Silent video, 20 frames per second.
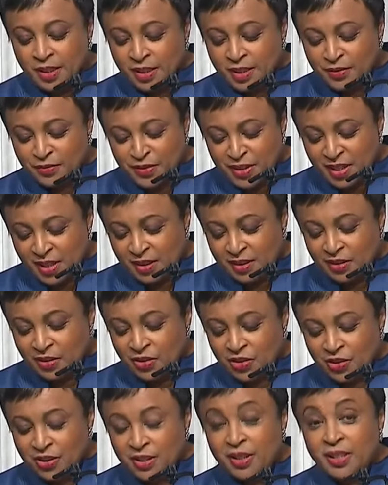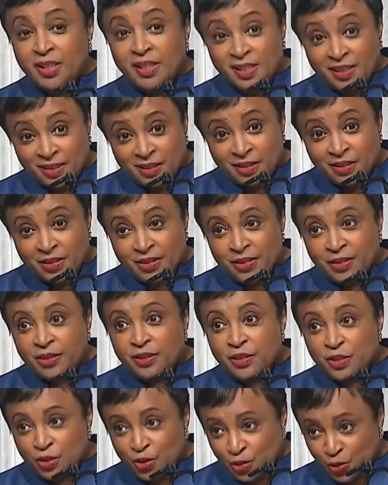of knowledge is a
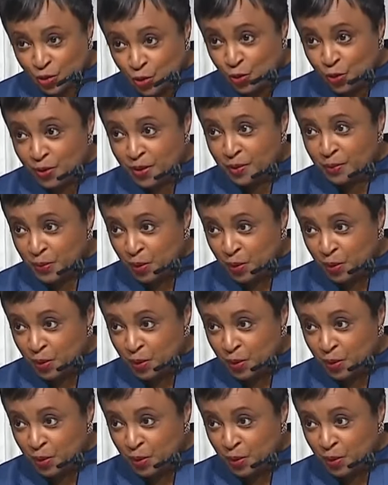historic